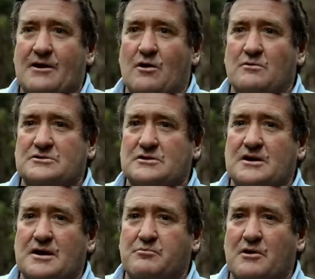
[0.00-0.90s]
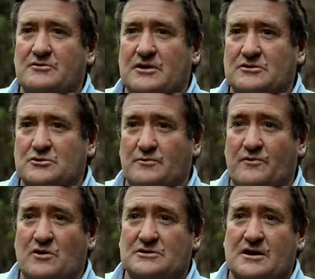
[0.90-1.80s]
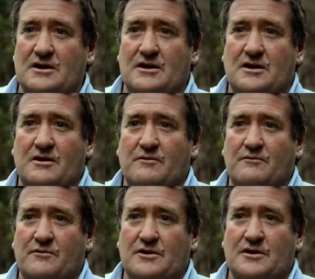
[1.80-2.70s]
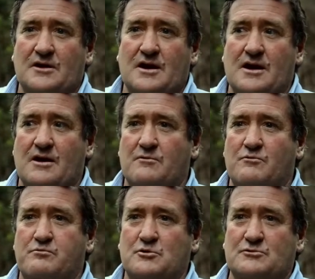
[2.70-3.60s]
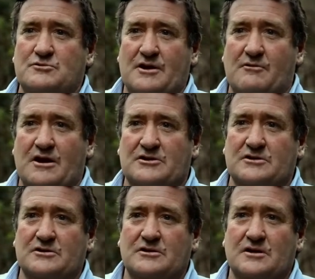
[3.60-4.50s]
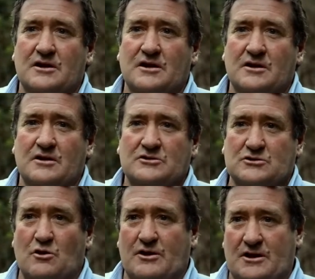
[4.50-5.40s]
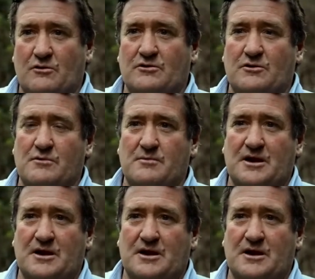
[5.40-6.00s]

was the project supervisor for the bush regeneration site here on the Ourimbah